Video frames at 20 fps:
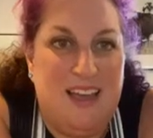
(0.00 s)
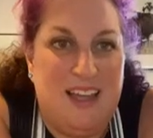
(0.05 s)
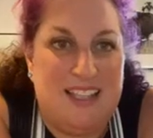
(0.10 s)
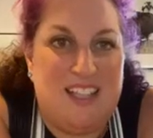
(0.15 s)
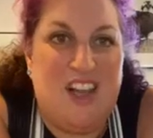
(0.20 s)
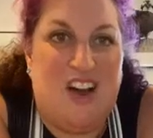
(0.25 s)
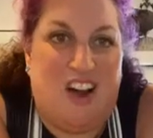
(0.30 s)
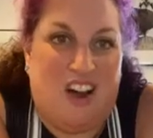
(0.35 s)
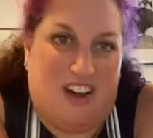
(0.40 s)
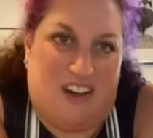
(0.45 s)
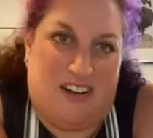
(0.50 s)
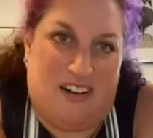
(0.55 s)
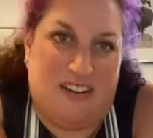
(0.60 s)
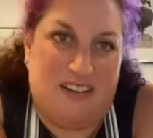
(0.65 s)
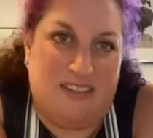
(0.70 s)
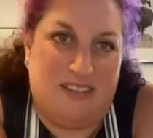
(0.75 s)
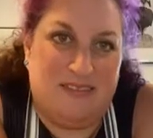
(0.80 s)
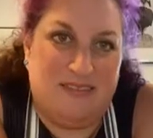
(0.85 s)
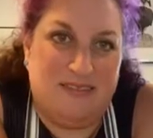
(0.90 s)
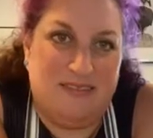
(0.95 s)
It's hard.
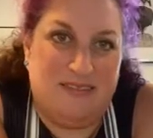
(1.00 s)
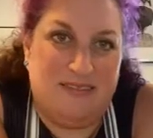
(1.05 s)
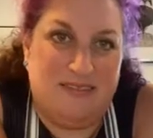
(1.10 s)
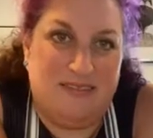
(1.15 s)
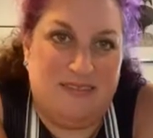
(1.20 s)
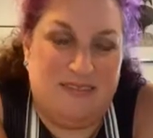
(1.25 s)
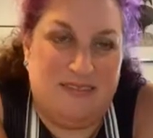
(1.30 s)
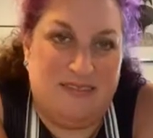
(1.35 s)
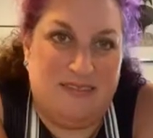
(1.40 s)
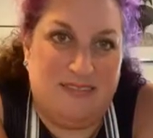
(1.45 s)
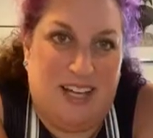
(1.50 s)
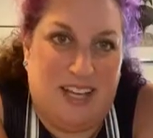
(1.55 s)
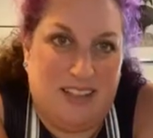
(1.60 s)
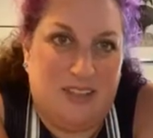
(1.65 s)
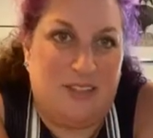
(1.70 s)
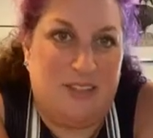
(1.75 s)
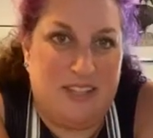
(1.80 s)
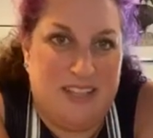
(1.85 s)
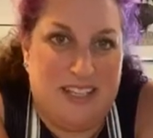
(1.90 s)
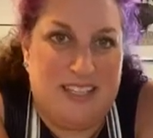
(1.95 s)
I
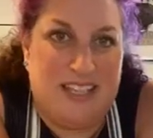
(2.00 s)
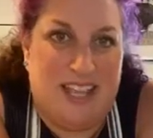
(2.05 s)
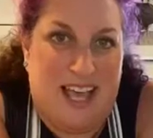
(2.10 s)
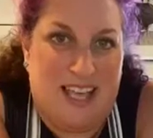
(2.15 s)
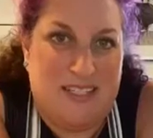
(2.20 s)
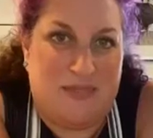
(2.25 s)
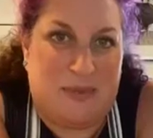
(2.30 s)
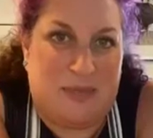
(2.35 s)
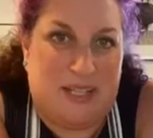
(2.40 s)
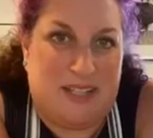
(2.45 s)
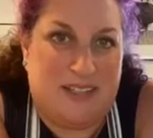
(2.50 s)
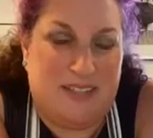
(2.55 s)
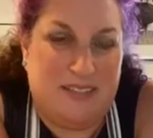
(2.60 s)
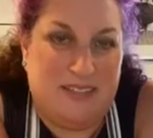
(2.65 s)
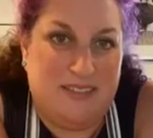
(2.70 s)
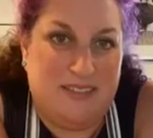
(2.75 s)
learned this last week.